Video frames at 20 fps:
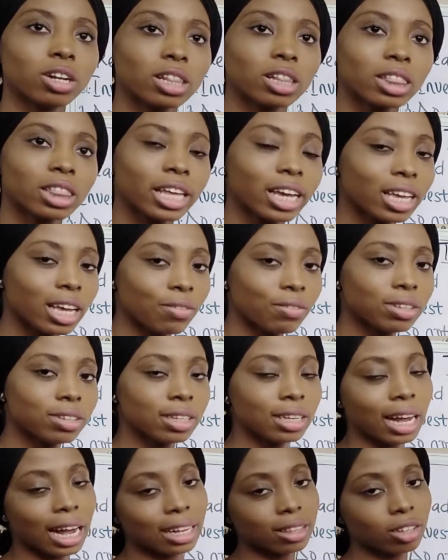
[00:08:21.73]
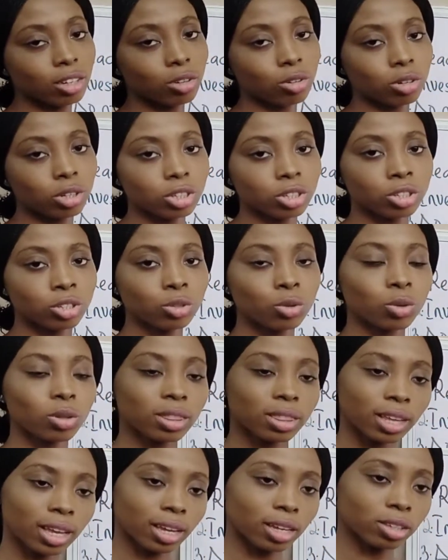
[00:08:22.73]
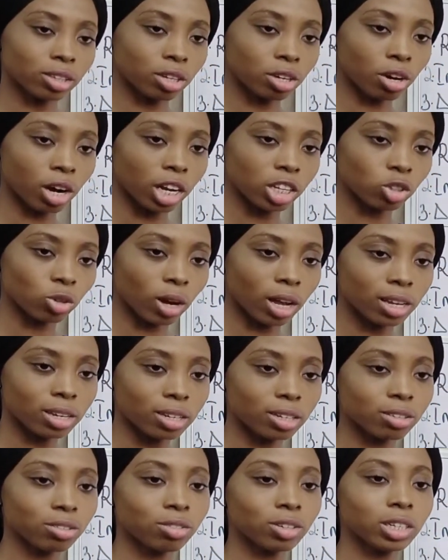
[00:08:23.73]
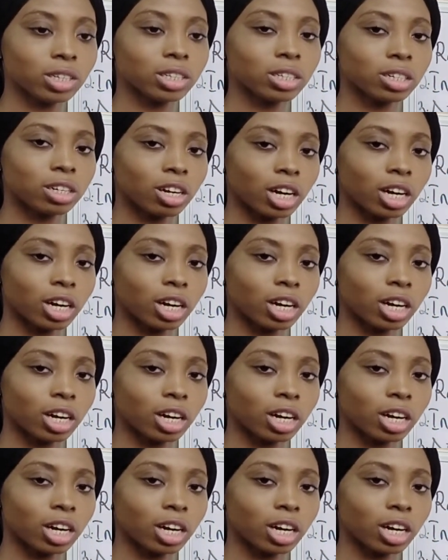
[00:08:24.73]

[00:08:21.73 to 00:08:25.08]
take everything at a rush. No, take it gradually. Read